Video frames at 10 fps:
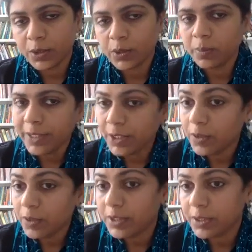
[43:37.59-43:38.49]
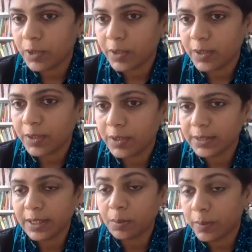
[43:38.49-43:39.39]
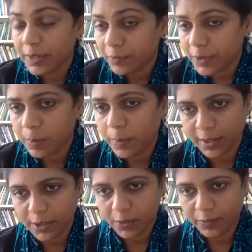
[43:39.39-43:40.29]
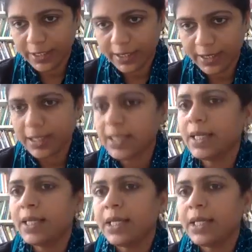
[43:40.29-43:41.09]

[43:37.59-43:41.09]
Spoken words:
so many of these workers in different parts of India